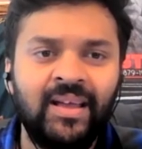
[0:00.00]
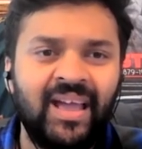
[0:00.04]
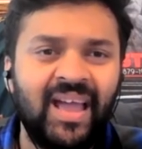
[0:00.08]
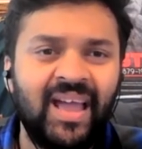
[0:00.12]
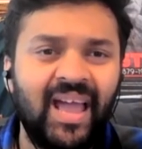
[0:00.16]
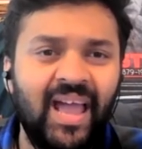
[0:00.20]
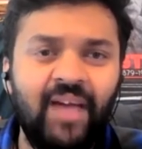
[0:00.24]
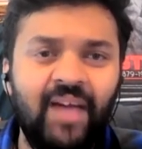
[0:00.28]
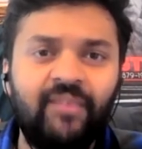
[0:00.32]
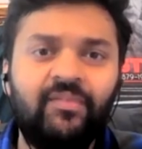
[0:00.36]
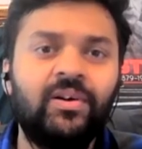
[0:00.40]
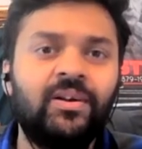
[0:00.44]

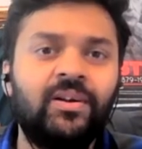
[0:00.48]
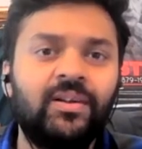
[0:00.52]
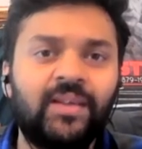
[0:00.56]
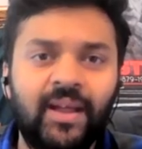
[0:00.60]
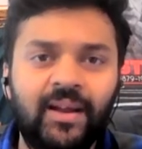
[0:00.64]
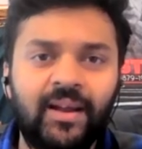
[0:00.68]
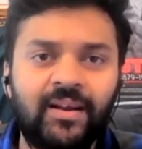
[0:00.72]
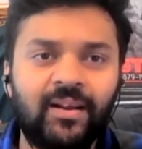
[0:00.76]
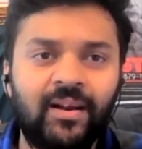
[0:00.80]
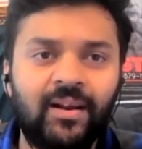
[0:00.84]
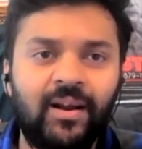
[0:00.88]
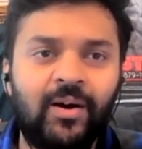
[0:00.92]
ever
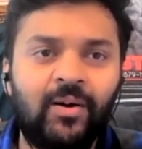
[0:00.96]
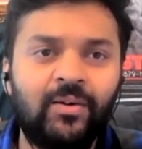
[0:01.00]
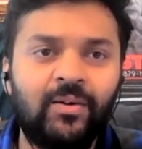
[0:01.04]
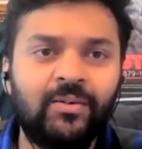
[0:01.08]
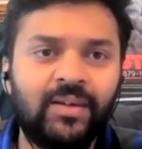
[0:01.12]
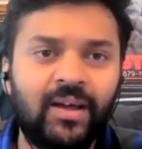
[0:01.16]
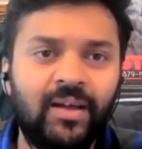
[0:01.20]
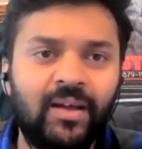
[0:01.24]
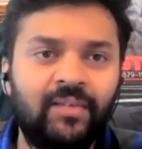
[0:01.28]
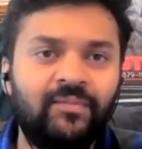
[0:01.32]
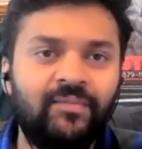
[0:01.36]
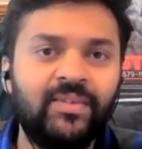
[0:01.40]
get
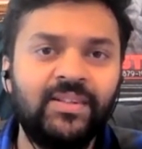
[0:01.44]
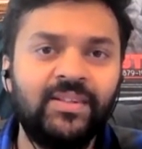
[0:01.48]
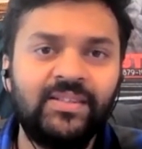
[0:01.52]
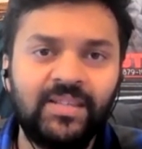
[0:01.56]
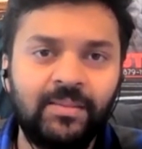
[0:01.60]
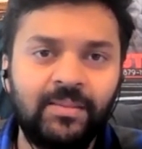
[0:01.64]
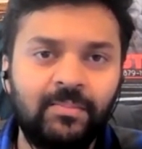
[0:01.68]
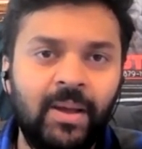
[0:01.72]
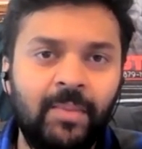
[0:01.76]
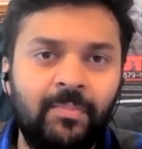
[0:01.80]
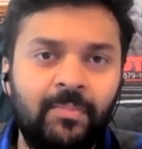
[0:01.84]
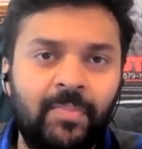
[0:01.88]
around
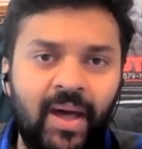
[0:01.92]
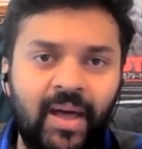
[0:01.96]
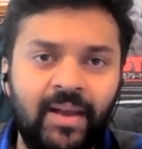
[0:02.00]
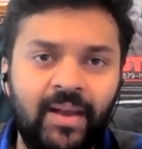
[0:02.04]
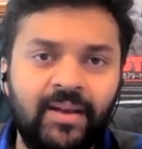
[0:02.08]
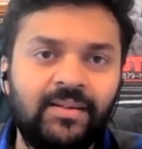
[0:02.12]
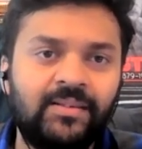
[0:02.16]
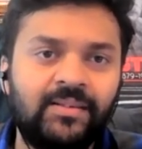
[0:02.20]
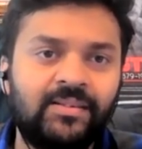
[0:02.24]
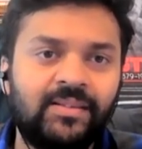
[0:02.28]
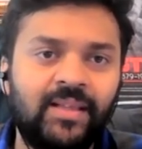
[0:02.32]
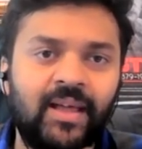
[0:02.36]
convincing my
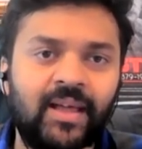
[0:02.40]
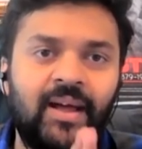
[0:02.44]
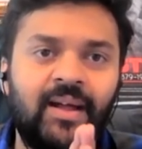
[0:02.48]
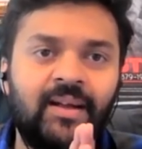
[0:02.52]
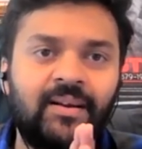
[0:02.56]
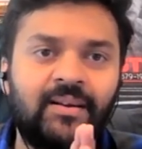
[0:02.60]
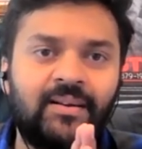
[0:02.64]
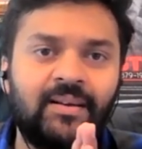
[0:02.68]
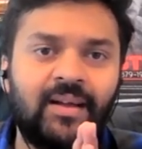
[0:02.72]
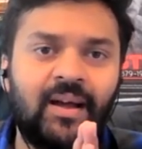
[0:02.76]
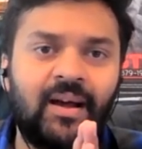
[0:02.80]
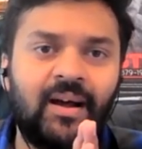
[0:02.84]
parents
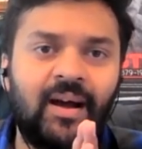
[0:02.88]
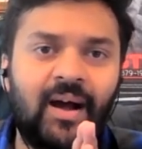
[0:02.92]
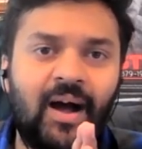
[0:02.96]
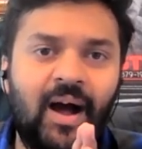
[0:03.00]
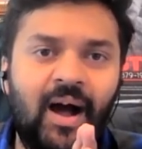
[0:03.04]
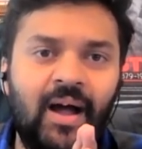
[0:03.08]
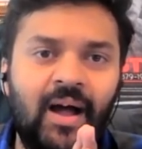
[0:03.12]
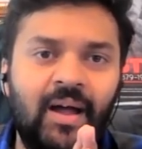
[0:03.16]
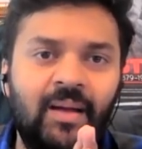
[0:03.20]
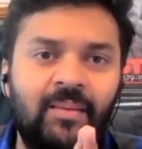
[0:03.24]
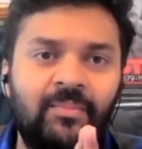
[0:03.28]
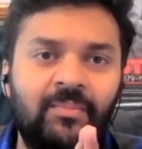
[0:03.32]
that
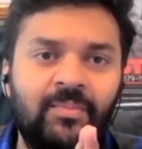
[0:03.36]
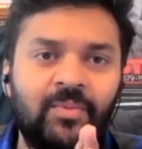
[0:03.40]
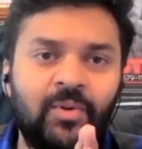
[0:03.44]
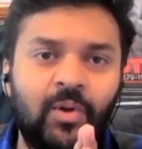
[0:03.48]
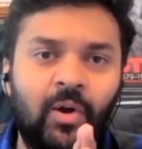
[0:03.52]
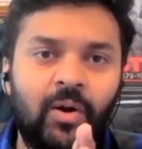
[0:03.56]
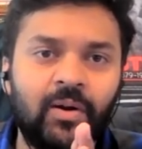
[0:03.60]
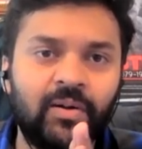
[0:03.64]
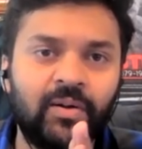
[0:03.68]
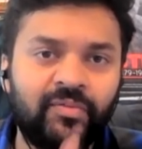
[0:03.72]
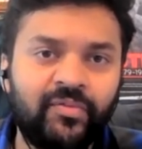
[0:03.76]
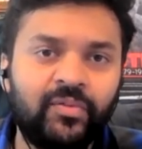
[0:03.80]
I am
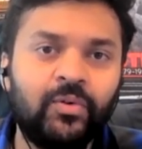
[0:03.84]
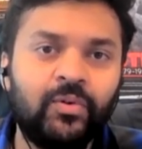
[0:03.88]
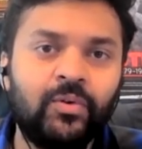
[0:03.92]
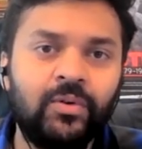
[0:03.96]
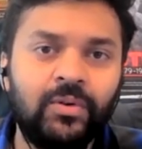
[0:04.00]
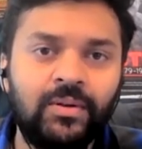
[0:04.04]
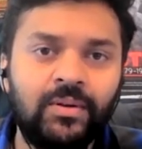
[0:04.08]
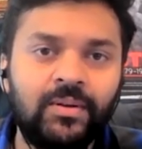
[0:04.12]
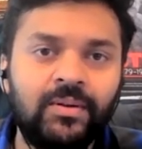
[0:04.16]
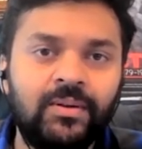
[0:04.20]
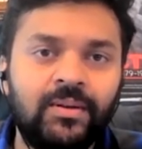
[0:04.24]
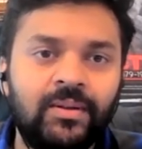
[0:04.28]
not a
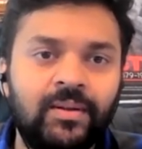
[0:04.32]
fool?